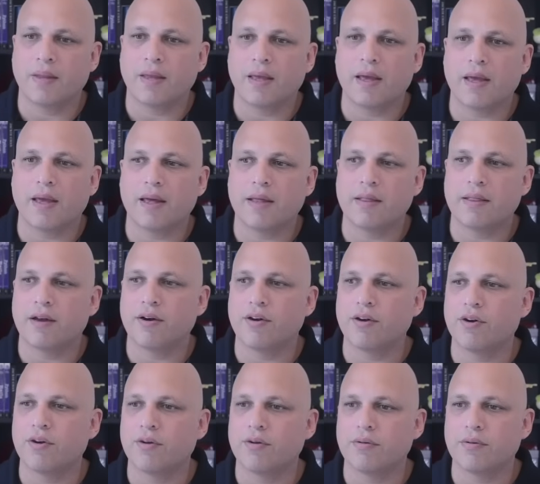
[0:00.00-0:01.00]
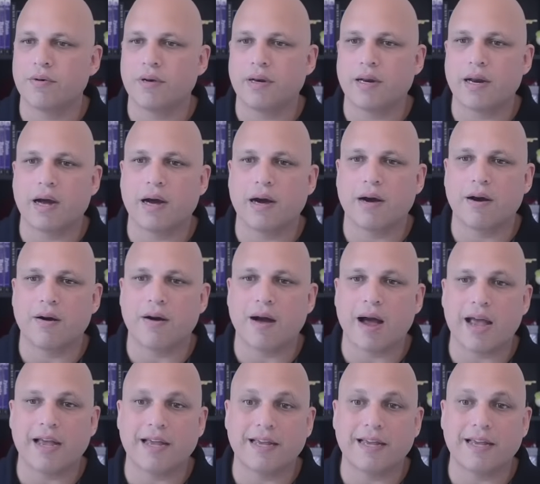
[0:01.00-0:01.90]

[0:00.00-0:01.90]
And there you go. Now I